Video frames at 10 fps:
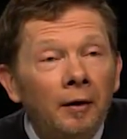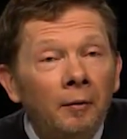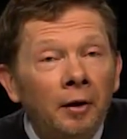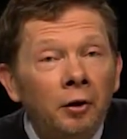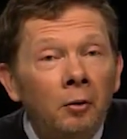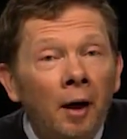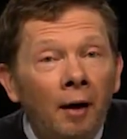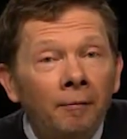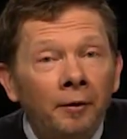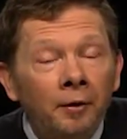that you
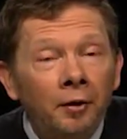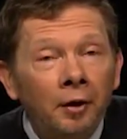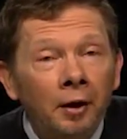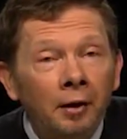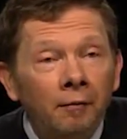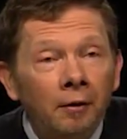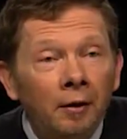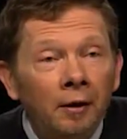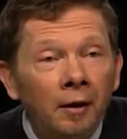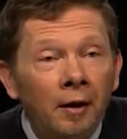haven't achieved.
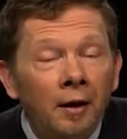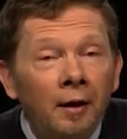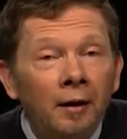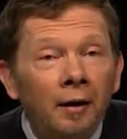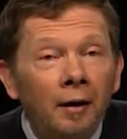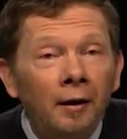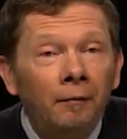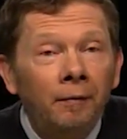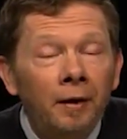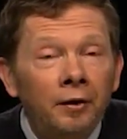It
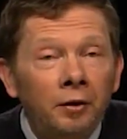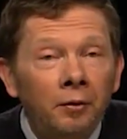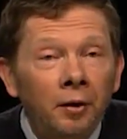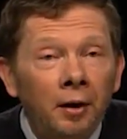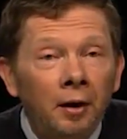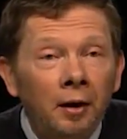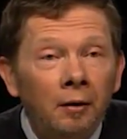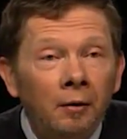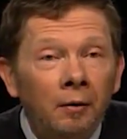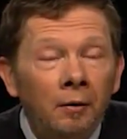feels to the
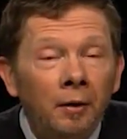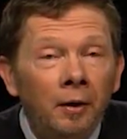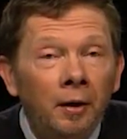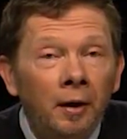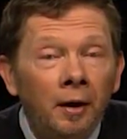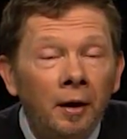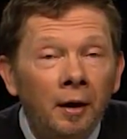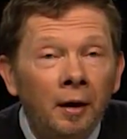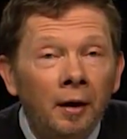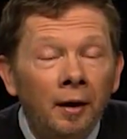ego
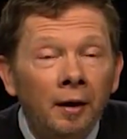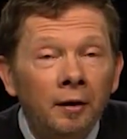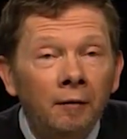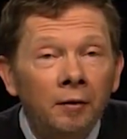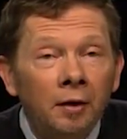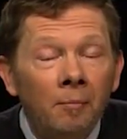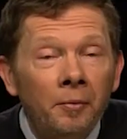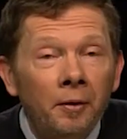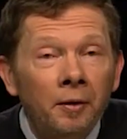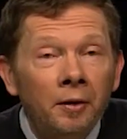as if
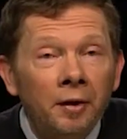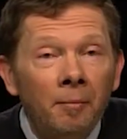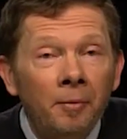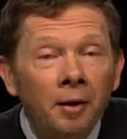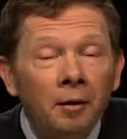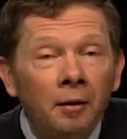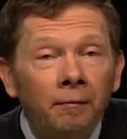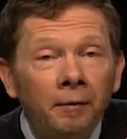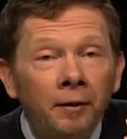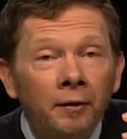some, something of
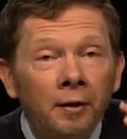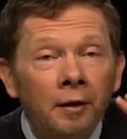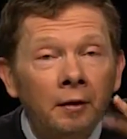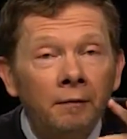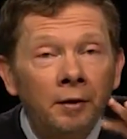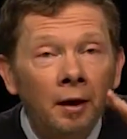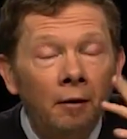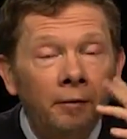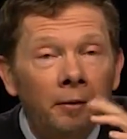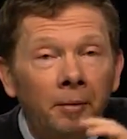its sense of
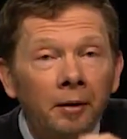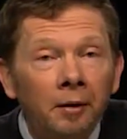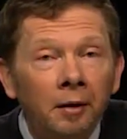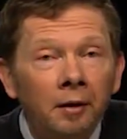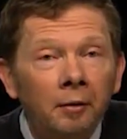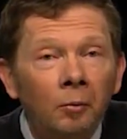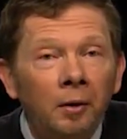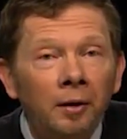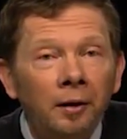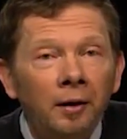self had been taken
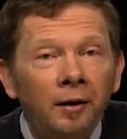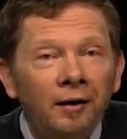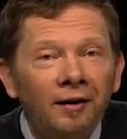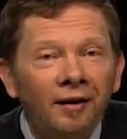away.